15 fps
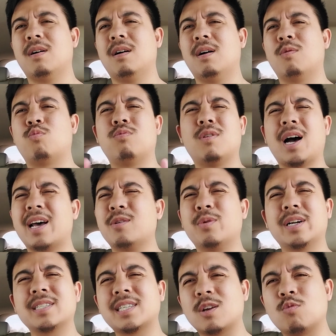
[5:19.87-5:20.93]
I don't
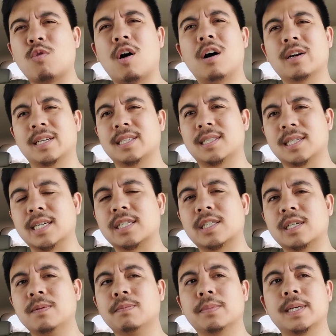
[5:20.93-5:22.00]
want to say wrong
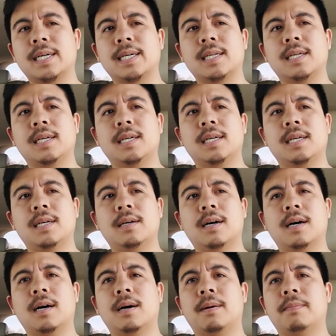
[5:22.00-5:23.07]
decision, but
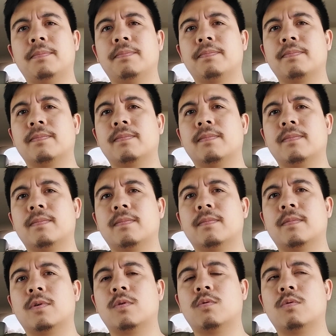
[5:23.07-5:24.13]
um,
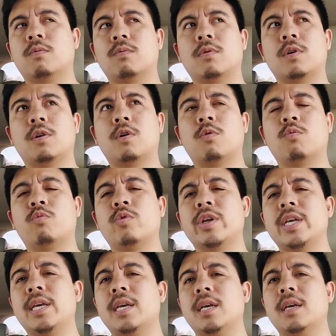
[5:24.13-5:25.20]

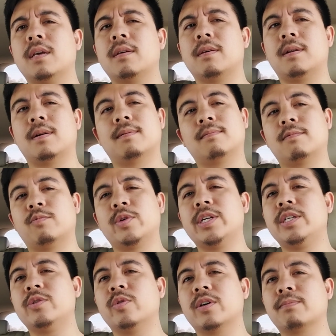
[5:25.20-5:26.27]

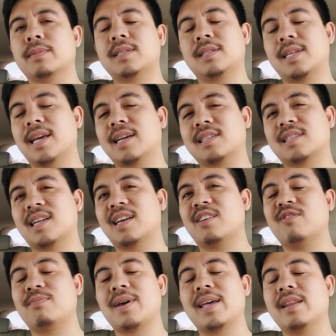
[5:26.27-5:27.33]
redoing mistakes that
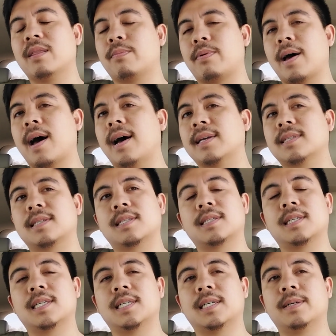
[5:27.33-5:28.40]
you've made in the
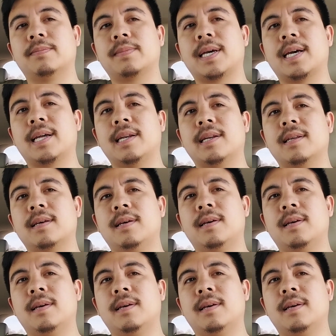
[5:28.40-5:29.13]
past. And